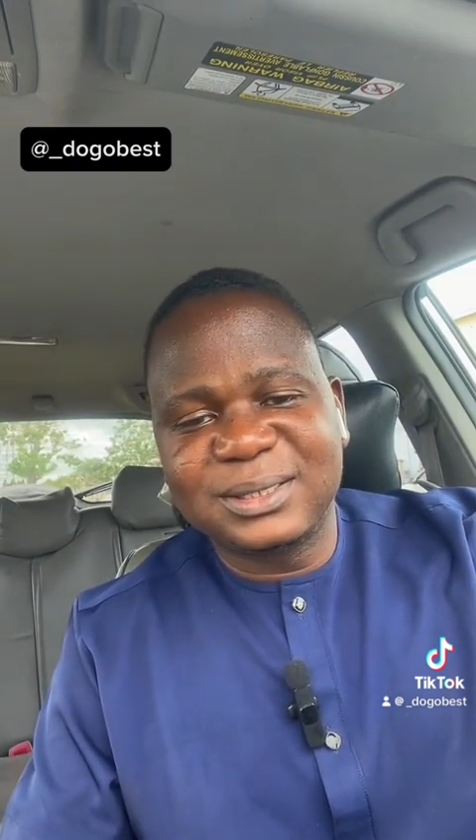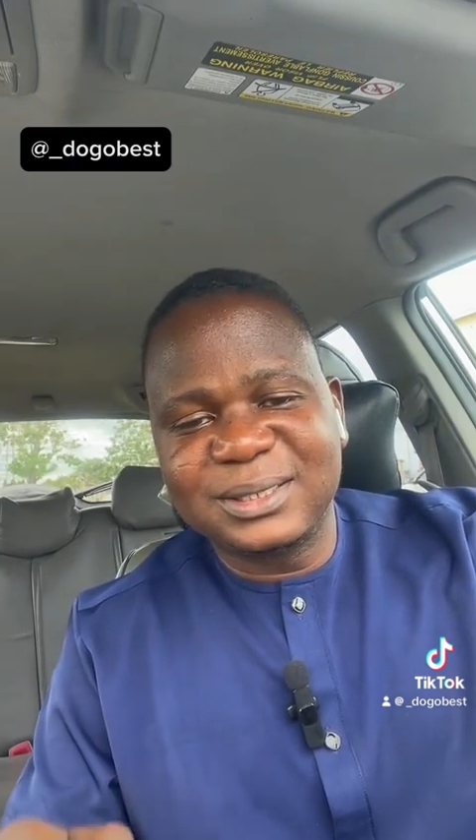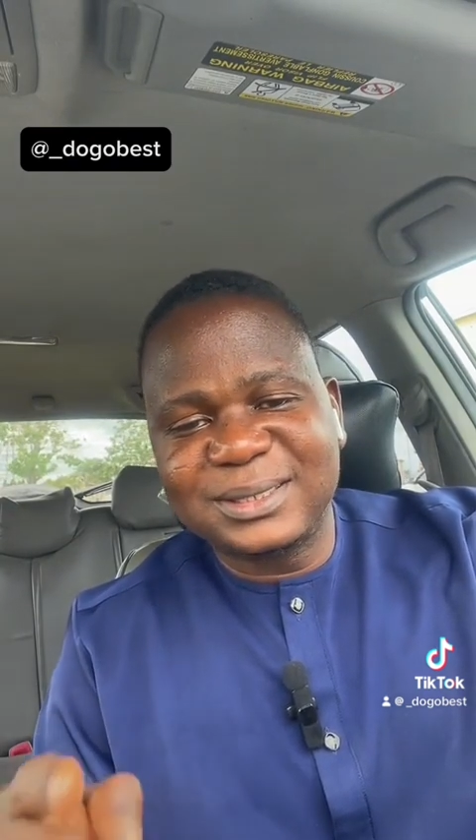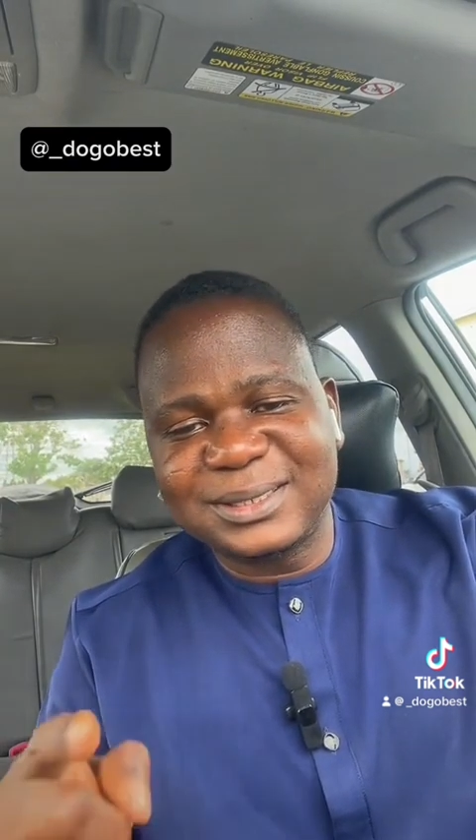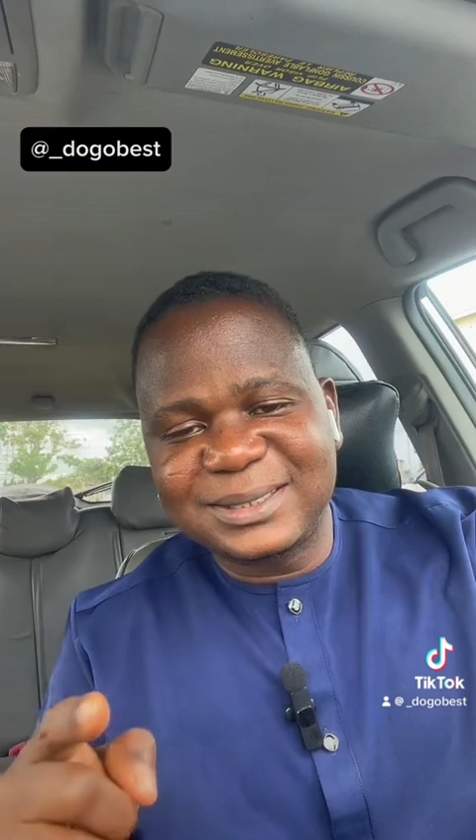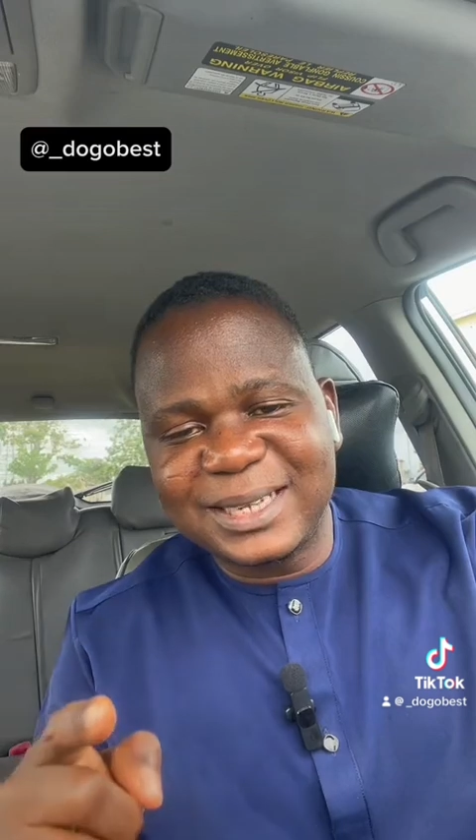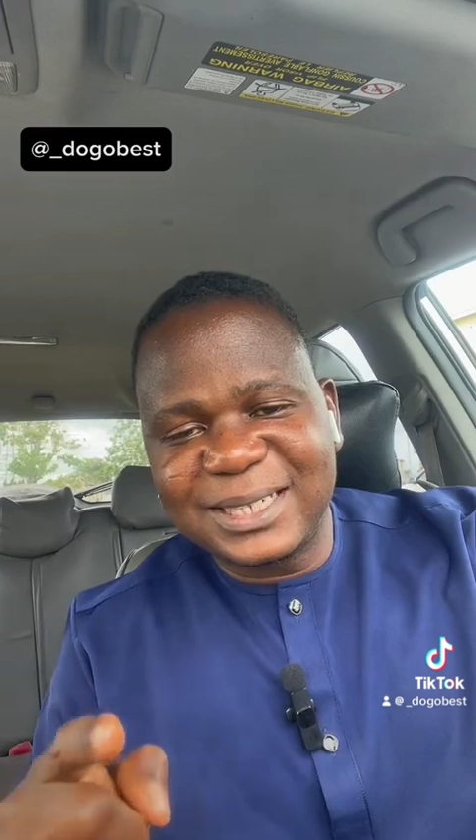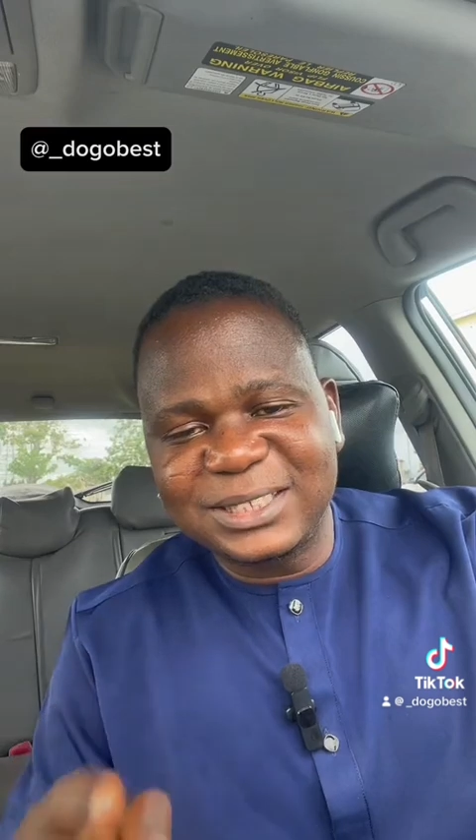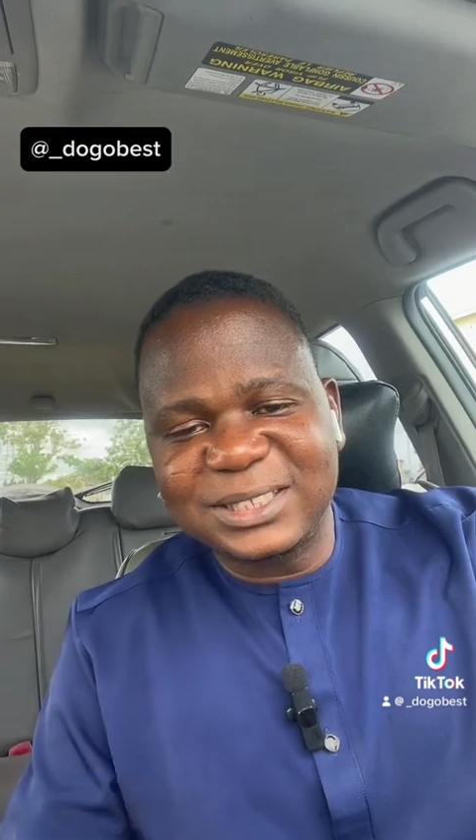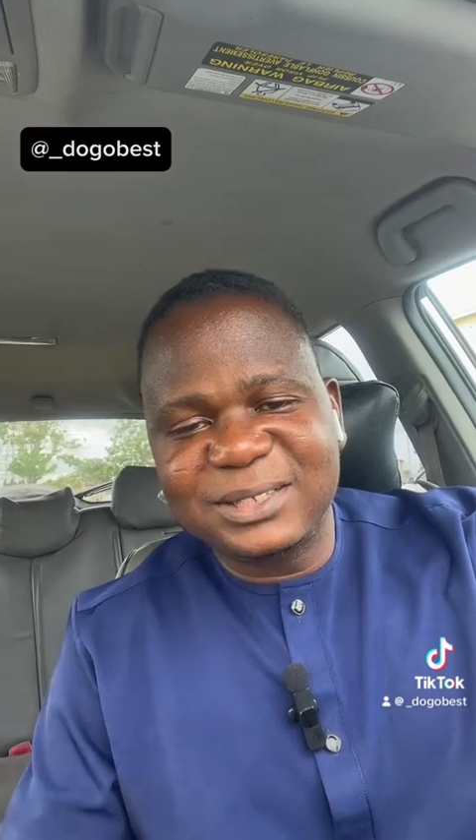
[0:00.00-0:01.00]
It is
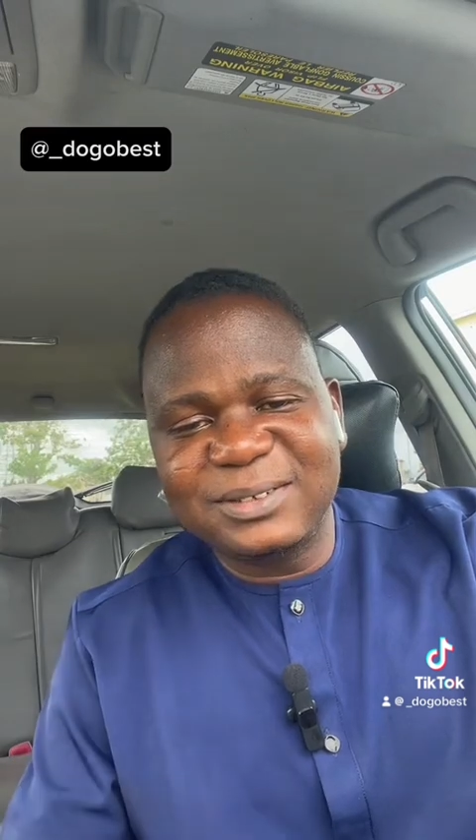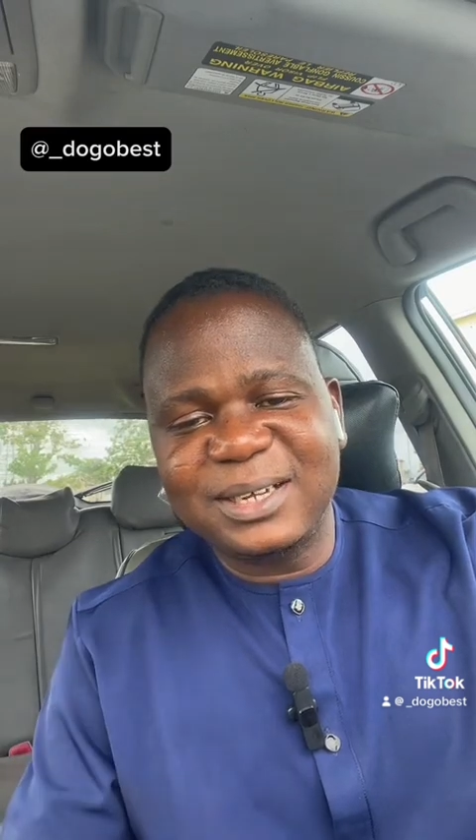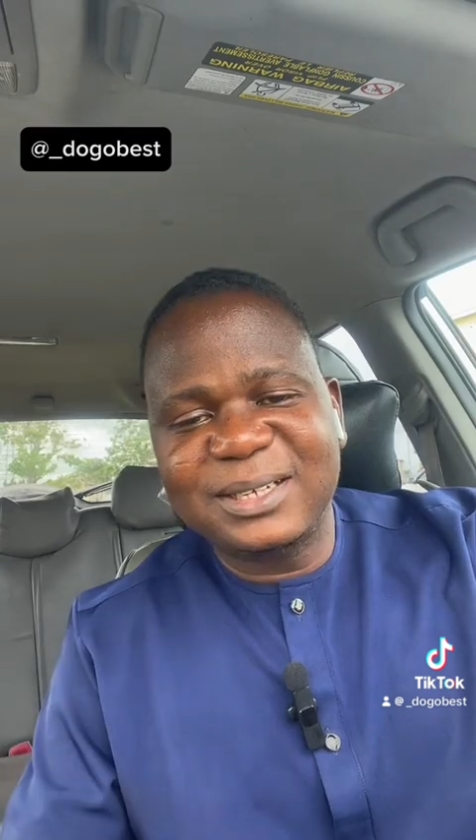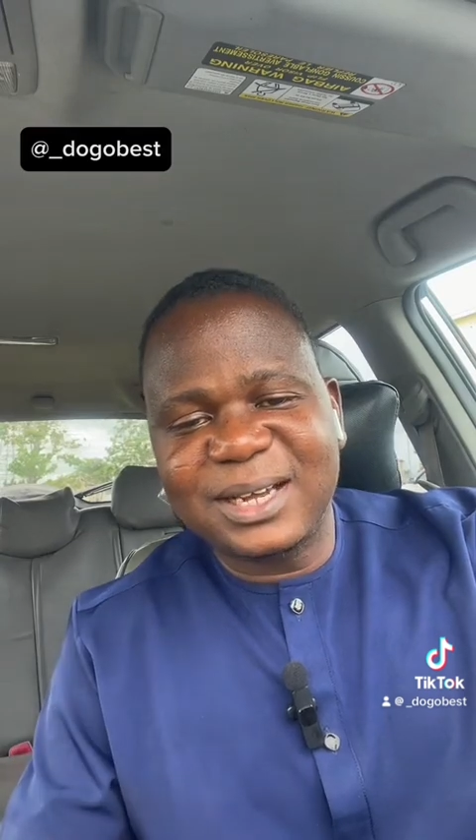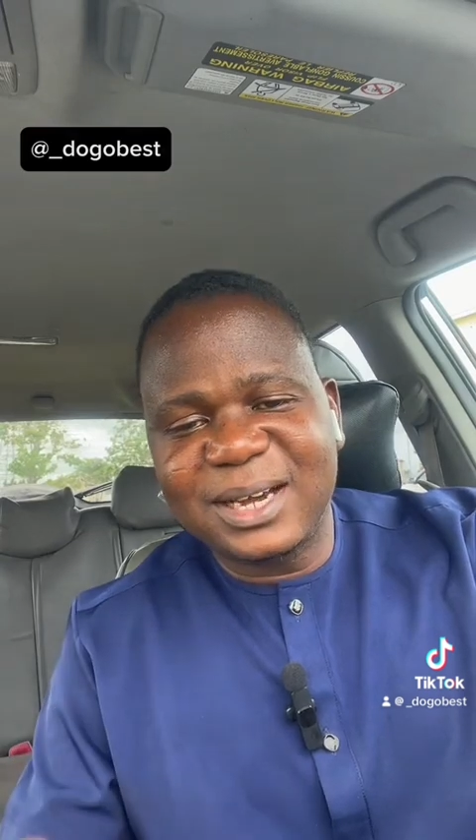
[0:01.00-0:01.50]
Nigeria that